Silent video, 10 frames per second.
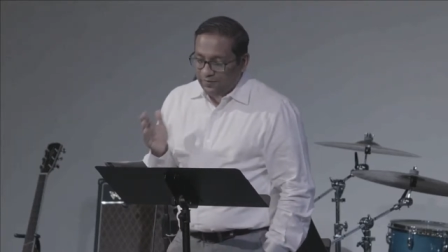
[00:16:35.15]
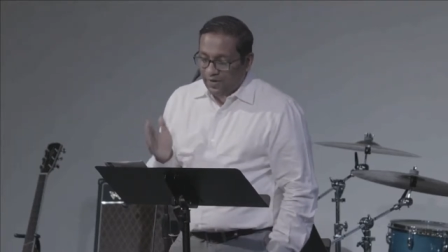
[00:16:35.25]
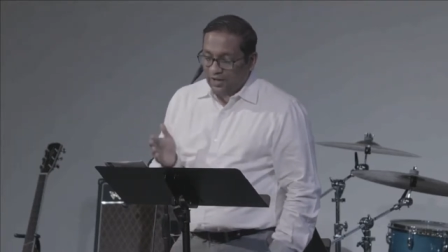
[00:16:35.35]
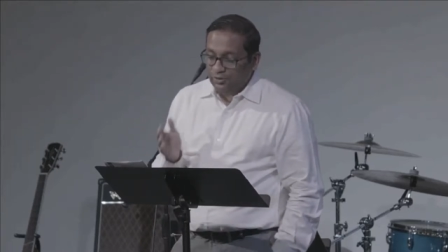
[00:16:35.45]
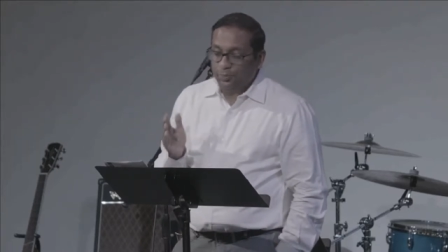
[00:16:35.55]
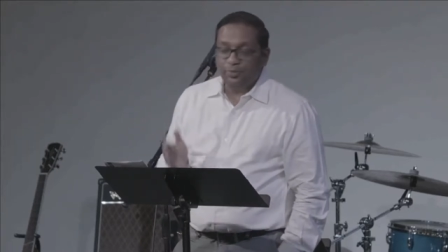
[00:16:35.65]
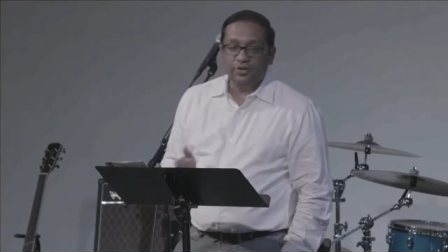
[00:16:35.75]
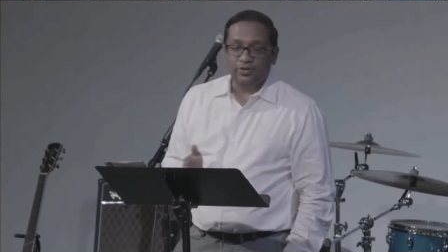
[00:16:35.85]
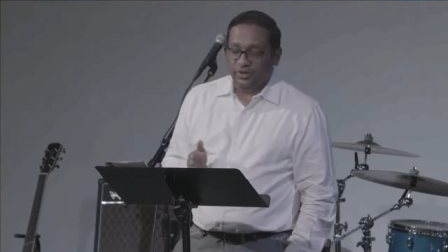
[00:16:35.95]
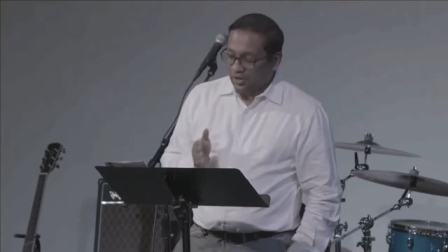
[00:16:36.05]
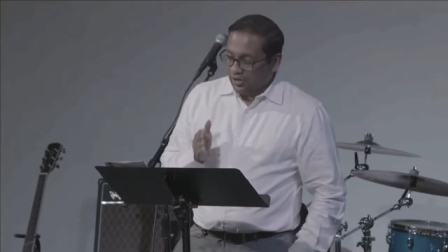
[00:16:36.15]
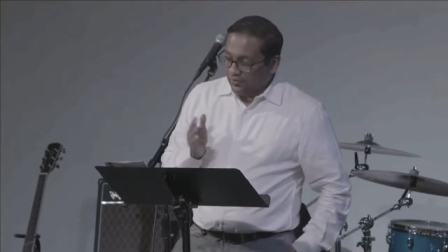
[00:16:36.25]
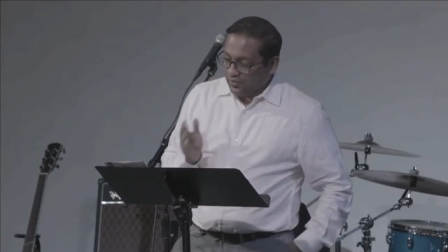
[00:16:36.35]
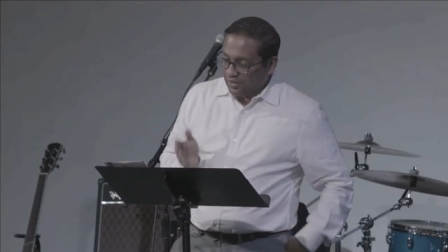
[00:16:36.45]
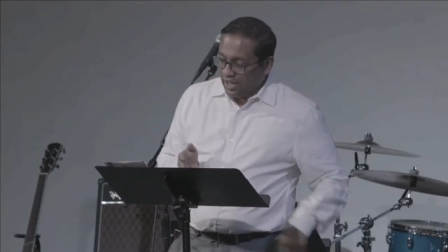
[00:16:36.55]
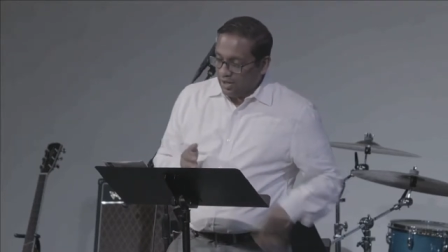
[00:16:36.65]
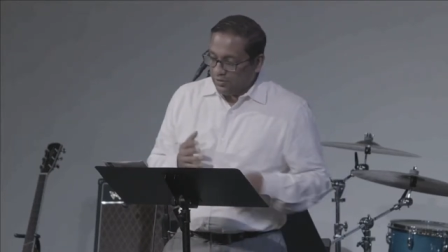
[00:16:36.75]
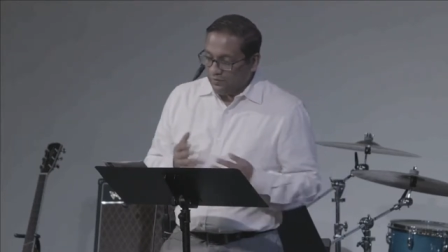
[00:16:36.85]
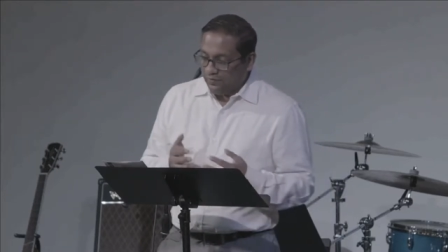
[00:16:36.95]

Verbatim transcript: Follow the pillar of cloud and